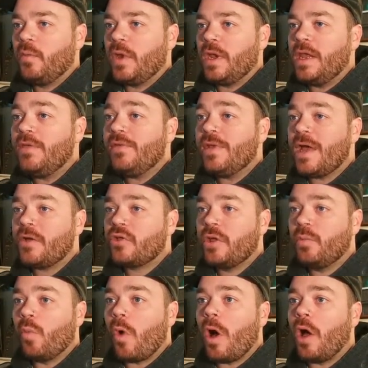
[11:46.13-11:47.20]
You can even
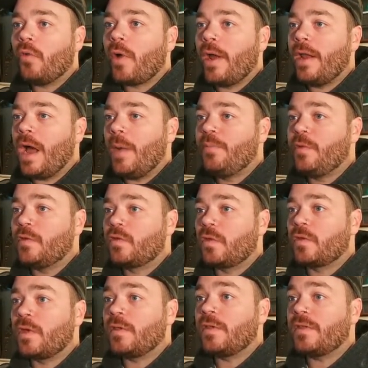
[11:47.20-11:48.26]
actually wall ride up this
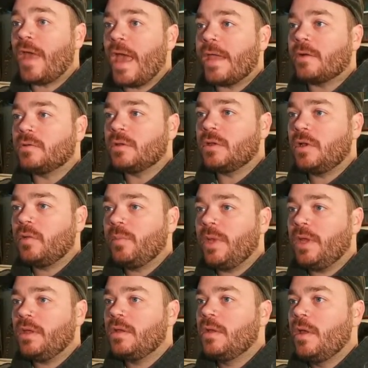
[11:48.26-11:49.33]
just because it's angled a little
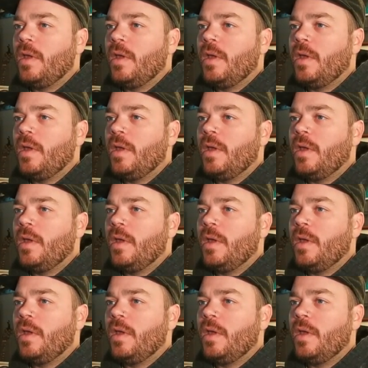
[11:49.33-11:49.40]
bit.